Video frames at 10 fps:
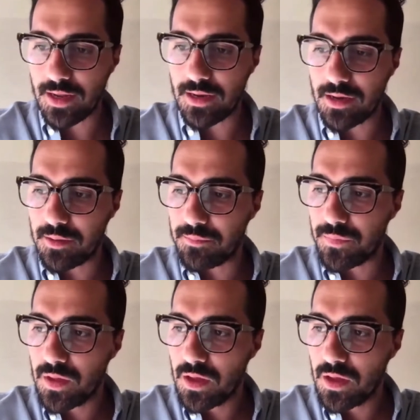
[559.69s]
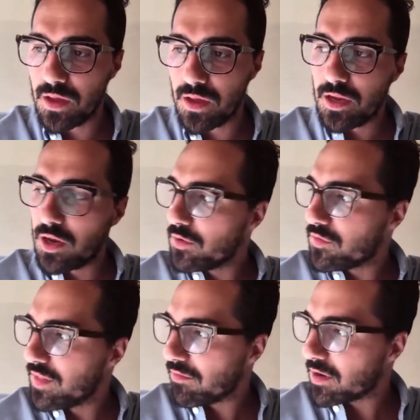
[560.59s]
And,
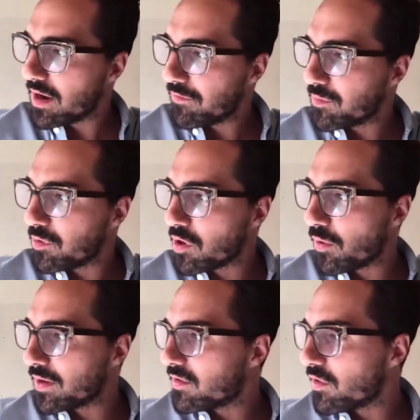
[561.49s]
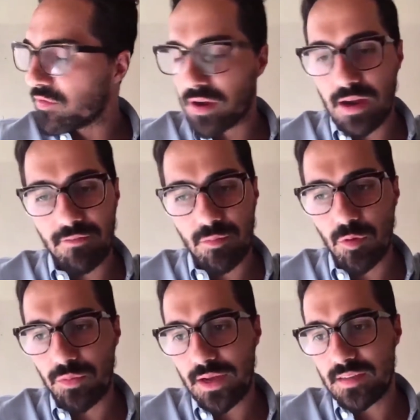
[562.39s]
you know, it's never comfortable going to those
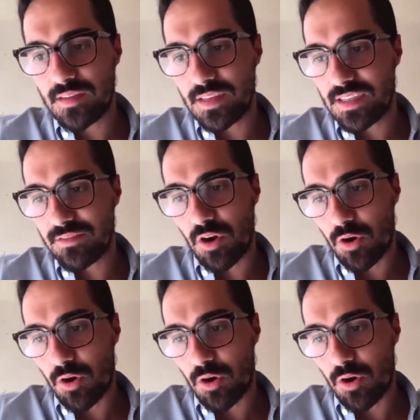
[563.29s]
uncomfortable places.